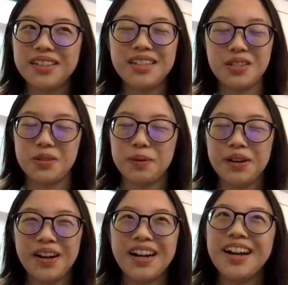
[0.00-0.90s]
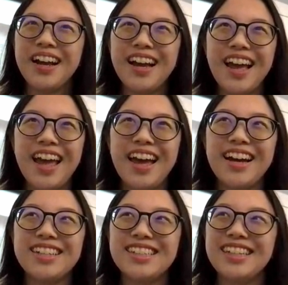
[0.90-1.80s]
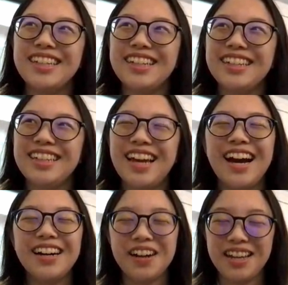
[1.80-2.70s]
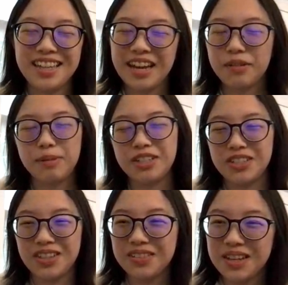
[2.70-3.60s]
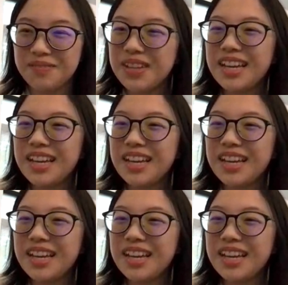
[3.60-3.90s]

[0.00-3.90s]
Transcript: He's a sweetheart. And yeah, I think everybody just loves him.